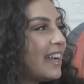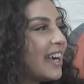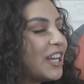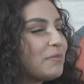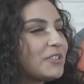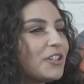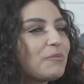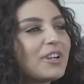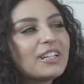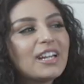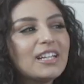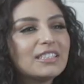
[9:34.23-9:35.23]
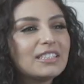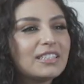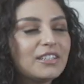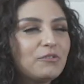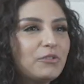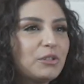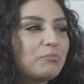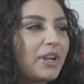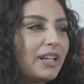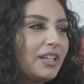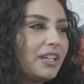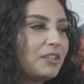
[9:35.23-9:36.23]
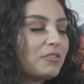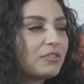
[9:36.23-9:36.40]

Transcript: hype, so I'm kind of hesitant when painting,